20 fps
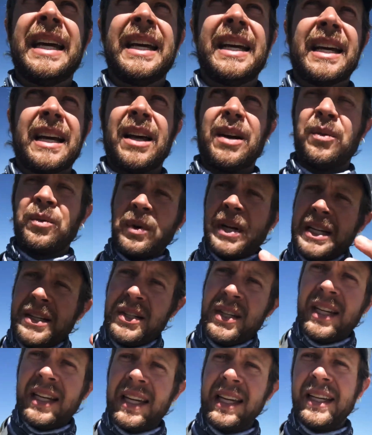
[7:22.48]
Kind of
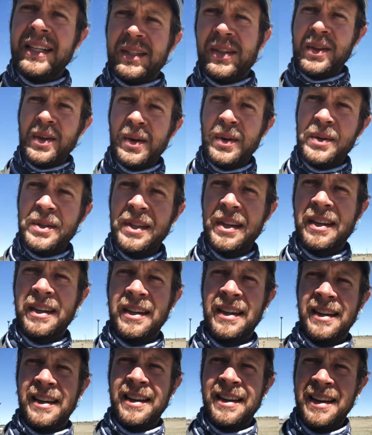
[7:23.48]
reaching into those
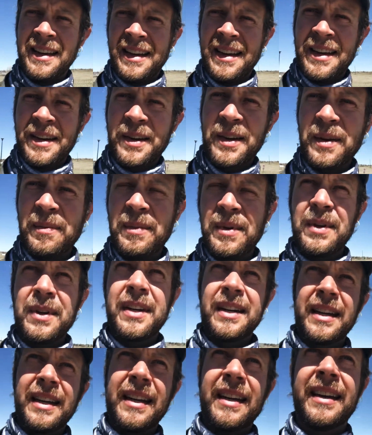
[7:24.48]

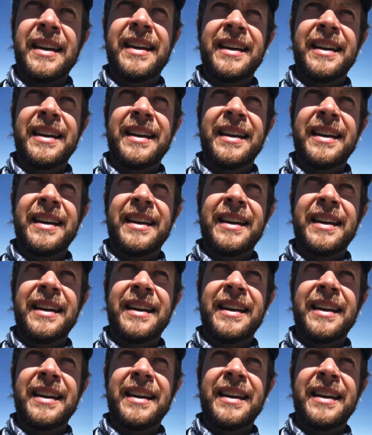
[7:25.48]
community